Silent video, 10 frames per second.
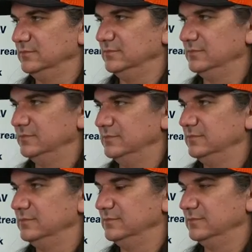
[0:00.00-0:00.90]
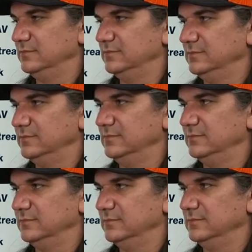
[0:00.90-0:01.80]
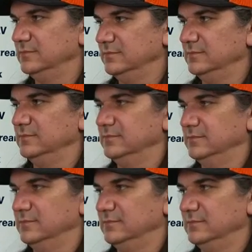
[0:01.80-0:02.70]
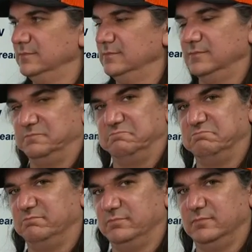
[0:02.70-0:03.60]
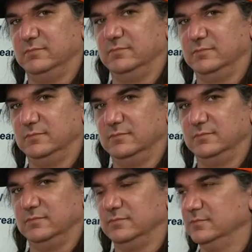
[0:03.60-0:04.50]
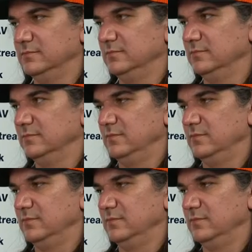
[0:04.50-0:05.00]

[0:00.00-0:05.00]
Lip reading: This person isn't speaking.